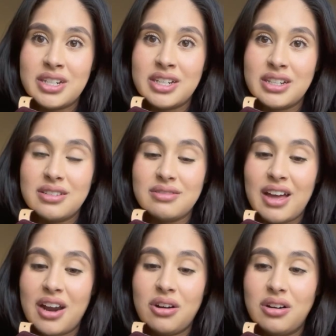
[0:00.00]
it
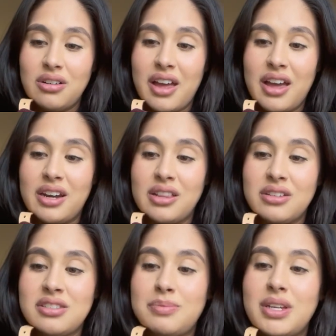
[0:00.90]
at all, and it
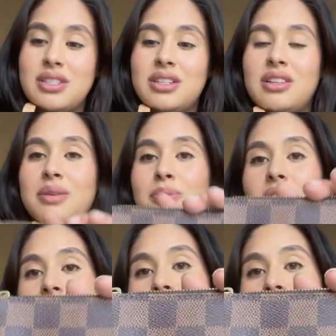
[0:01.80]
looks basically brand